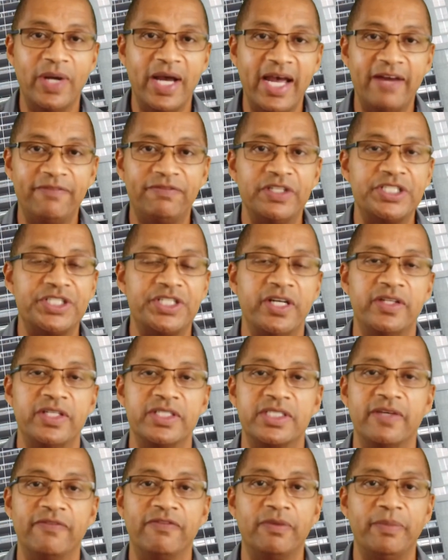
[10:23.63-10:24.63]
I have to share
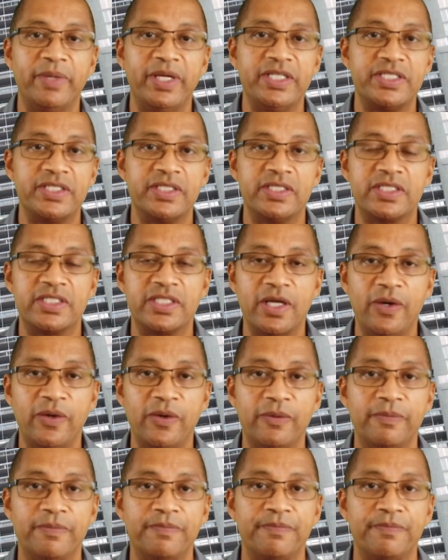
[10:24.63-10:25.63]
this information. So